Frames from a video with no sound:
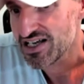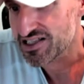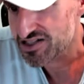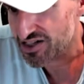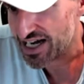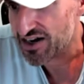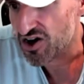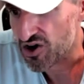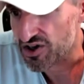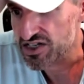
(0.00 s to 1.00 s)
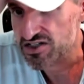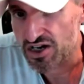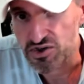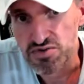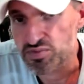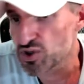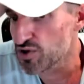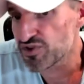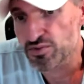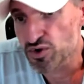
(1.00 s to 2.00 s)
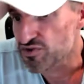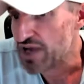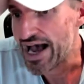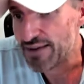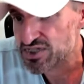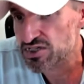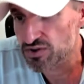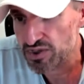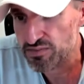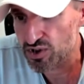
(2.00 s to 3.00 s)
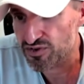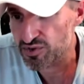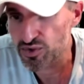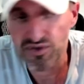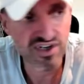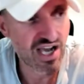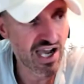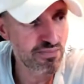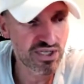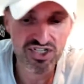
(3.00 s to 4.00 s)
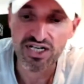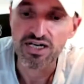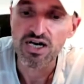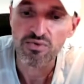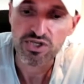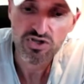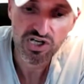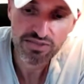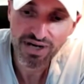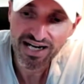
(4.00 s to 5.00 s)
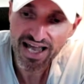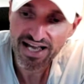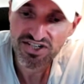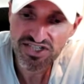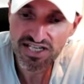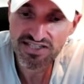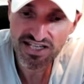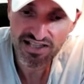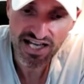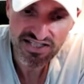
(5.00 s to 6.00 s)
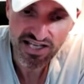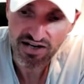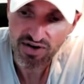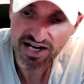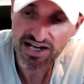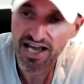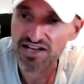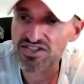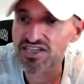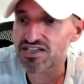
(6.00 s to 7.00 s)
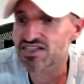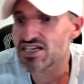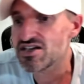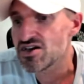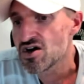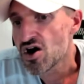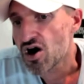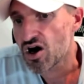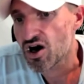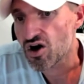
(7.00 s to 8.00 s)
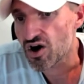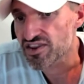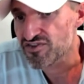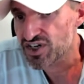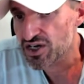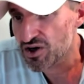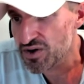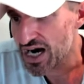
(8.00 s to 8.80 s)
It took out earnings lows. Beautiful move. Absolutely beautiful move on IPG. We talked about HTZ last night, right? HTZ uh, on the video.